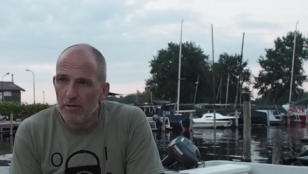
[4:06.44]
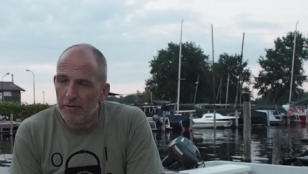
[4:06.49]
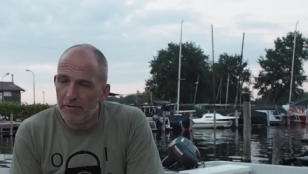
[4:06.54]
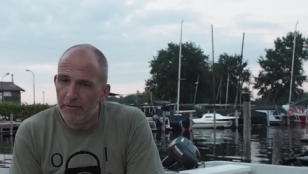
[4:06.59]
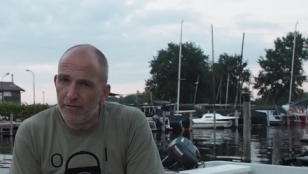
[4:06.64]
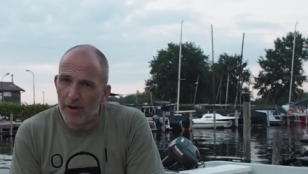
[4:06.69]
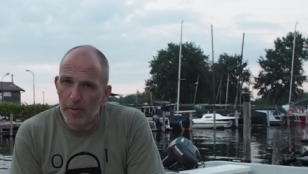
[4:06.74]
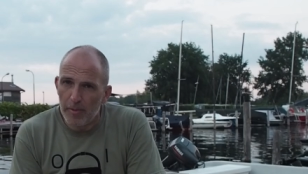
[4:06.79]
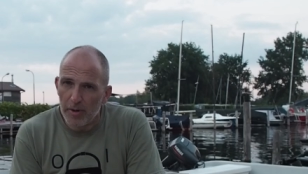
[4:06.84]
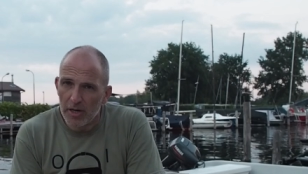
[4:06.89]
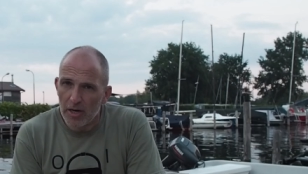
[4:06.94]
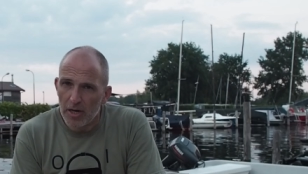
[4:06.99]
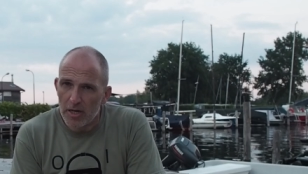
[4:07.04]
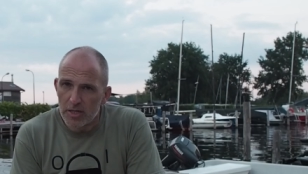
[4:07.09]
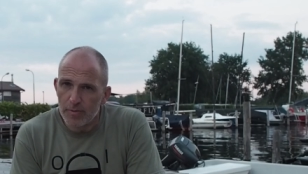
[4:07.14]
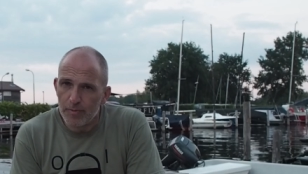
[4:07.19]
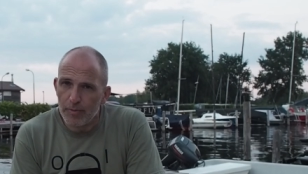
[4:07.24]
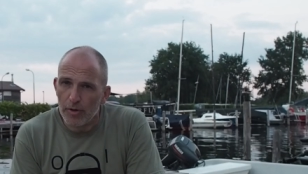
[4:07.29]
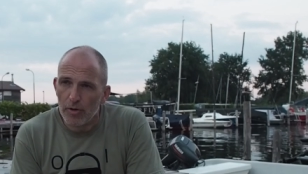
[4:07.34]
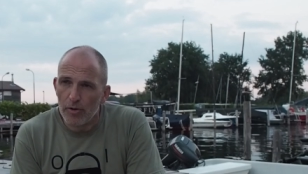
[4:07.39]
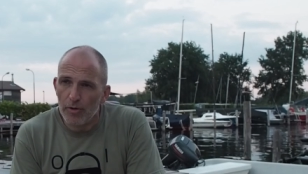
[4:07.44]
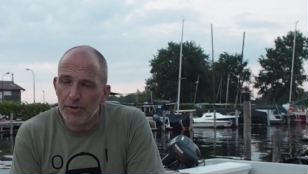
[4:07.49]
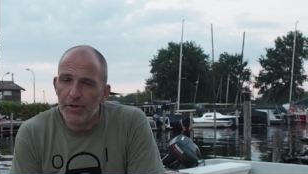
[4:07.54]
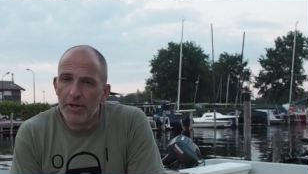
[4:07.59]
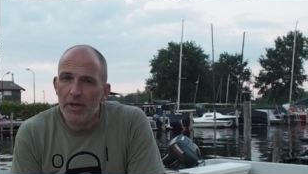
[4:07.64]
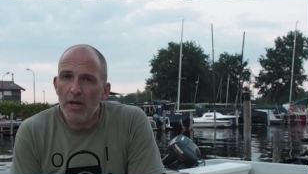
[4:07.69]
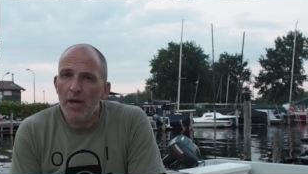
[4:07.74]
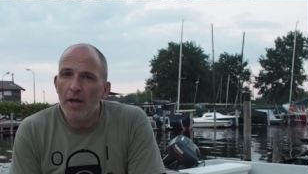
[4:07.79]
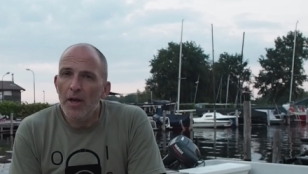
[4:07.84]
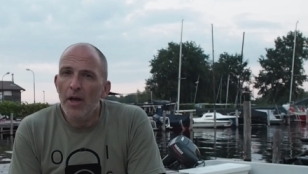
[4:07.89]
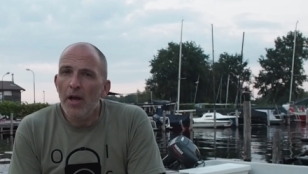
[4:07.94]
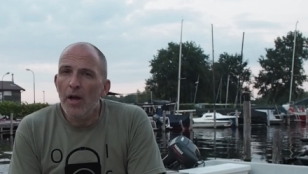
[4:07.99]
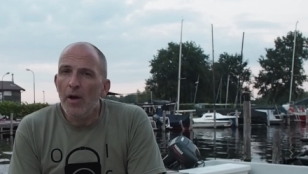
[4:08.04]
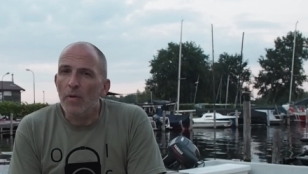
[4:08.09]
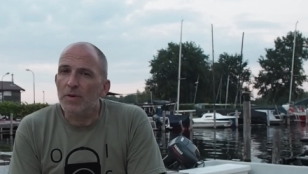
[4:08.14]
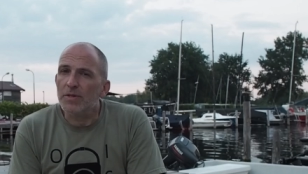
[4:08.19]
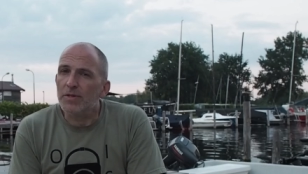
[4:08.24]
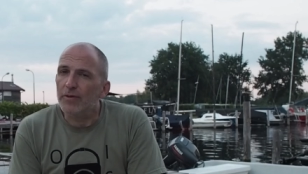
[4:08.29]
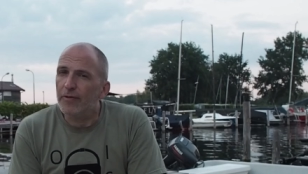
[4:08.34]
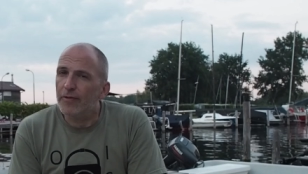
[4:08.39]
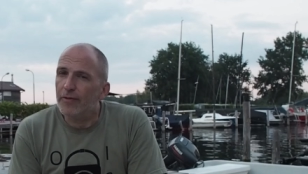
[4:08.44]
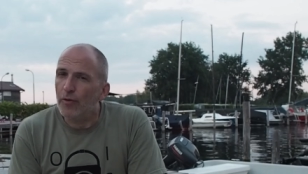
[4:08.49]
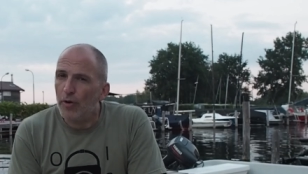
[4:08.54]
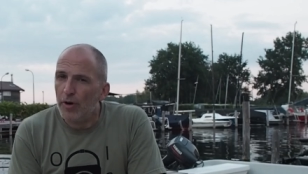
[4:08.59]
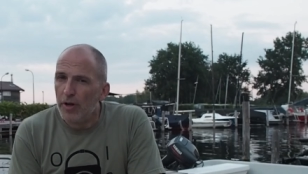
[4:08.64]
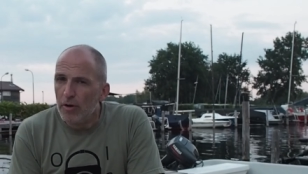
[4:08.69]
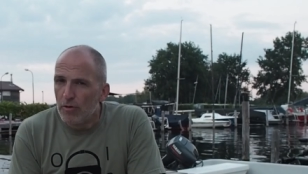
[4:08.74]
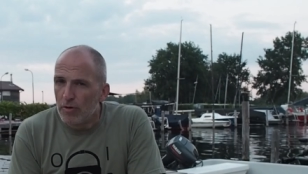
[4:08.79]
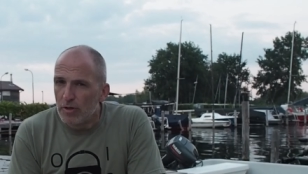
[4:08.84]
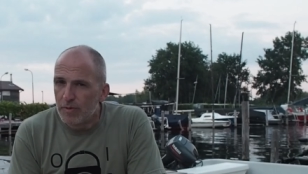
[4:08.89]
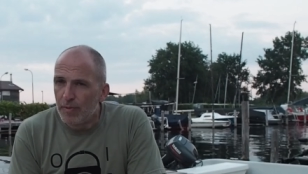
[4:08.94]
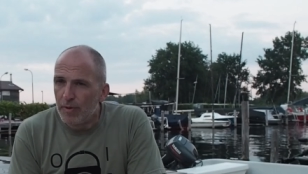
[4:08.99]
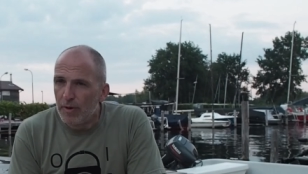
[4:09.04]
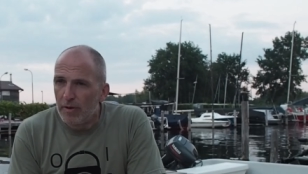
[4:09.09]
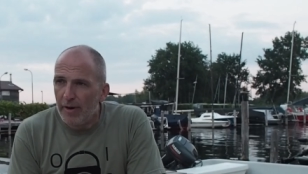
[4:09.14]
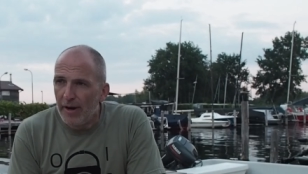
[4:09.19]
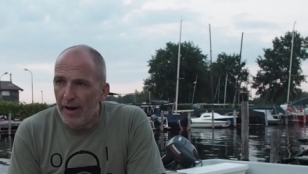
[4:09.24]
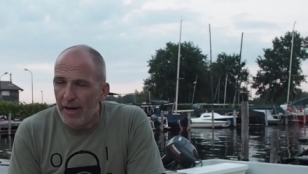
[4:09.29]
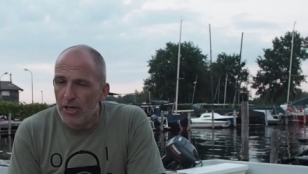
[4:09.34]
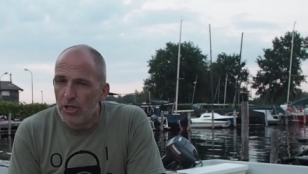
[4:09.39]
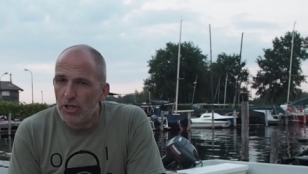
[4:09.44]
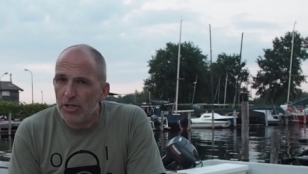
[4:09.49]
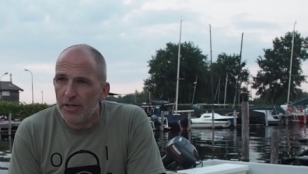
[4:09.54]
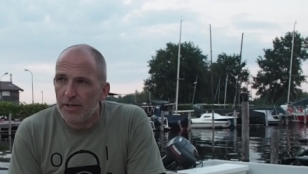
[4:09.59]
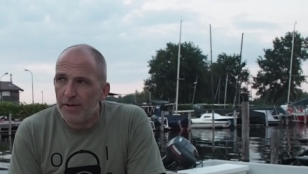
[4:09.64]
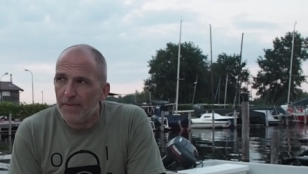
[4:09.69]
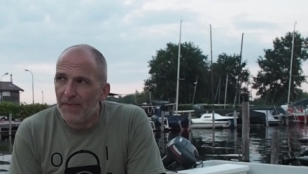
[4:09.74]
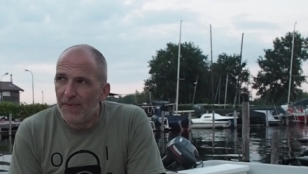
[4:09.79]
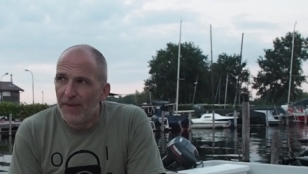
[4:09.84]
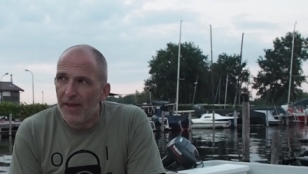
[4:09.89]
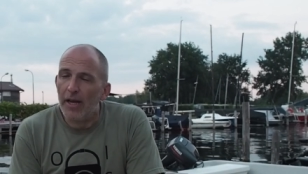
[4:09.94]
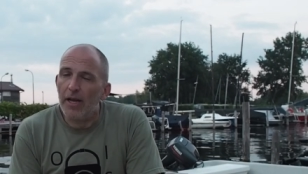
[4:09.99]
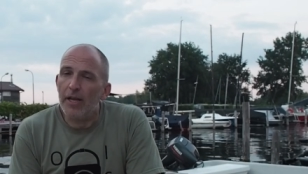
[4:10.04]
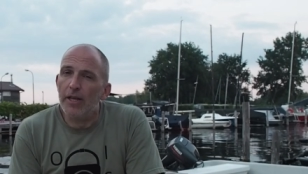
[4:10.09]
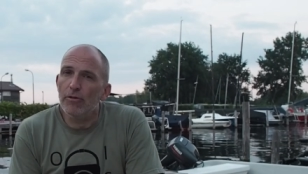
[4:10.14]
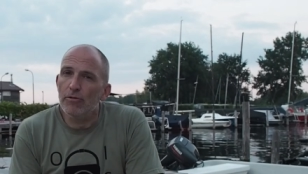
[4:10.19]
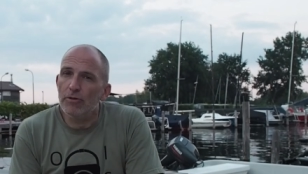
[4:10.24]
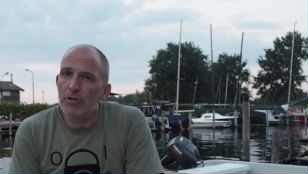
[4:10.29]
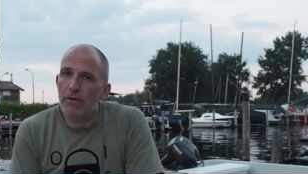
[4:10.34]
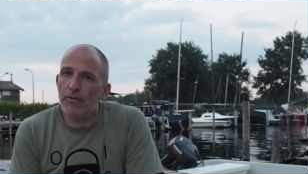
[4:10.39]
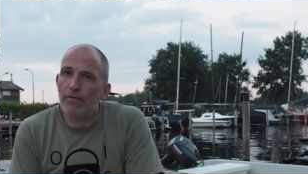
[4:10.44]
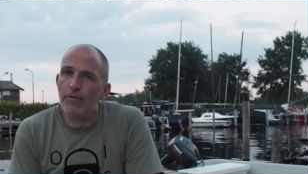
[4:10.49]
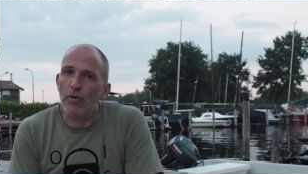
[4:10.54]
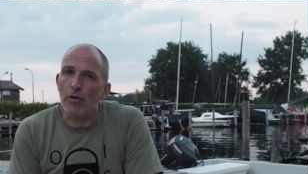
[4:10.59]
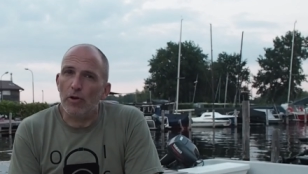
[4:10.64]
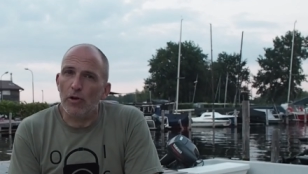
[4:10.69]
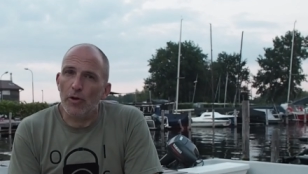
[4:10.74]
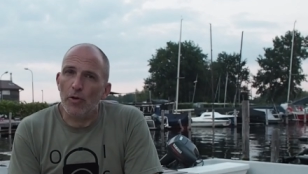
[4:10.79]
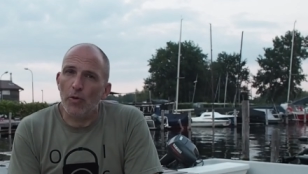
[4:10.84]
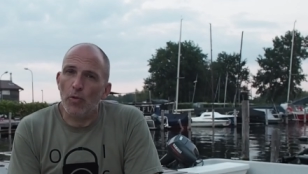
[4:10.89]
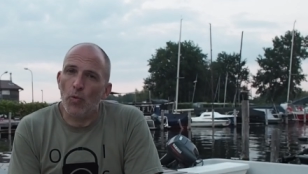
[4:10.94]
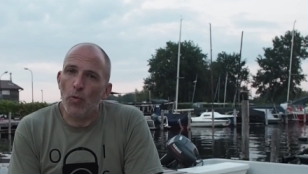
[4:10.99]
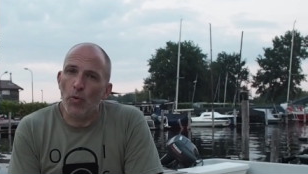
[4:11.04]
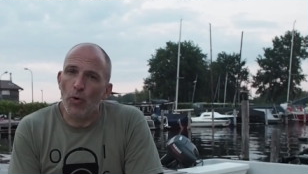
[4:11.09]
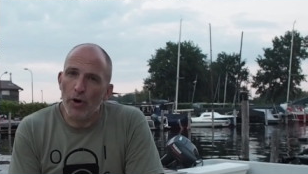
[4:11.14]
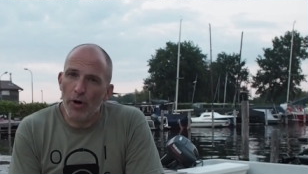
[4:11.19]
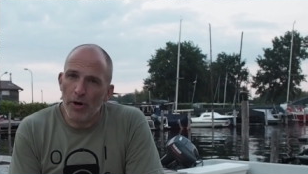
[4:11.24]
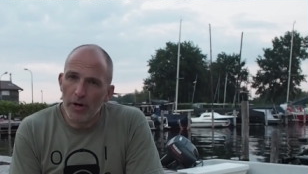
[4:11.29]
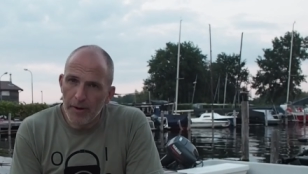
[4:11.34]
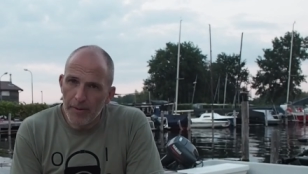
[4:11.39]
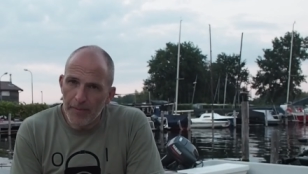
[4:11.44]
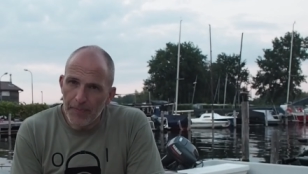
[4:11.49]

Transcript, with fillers: Fiberglass boat with a 40 horsepower engine that I used for a lot of work,